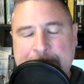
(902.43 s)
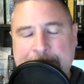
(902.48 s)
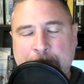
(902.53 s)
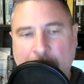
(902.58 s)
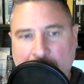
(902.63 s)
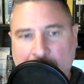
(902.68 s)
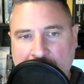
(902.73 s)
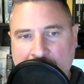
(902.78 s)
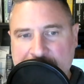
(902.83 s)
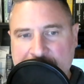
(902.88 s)

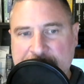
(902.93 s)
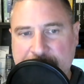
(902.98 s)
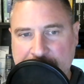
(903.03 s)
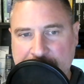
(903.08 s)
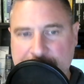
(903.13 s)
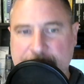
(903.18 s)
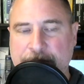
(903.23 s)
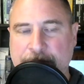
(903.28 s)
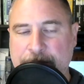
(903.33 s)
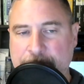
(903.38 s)
positive
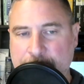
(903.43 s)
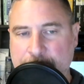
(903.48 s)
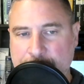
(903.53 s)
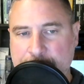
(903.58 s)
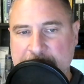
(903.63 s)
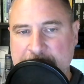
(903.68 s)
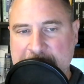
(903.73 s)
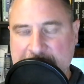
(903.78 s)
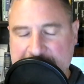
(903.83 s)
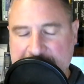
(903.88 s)
to you,
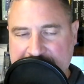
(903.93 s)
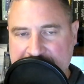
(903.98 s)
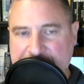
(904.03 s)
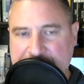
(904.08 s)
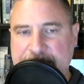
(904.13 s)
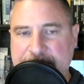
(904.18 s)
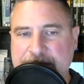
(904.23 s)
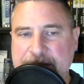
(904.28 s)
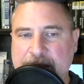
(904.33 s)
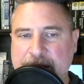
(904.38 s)

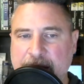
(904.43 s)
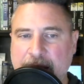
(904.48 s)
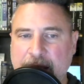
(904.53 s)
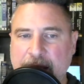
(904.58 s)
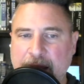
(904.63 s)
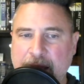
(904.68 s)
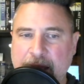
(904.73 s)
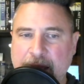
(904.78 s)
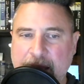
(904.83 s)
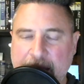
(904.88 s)
please
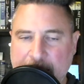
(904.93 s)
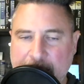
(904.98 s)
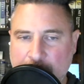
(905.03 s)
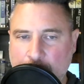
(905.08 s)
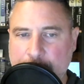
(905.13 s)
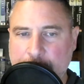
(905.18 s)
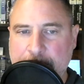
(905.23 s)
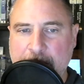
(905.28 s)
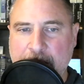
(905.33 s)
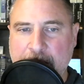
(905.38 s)

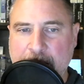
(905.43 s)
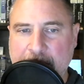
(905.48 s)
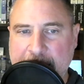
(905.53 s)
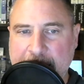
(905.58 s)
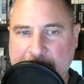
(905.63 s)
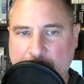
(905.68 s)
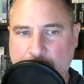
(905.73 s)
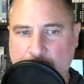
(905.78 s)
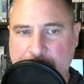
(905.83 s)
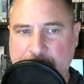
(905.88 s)
help
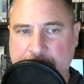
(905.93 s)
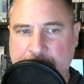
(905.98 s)
out.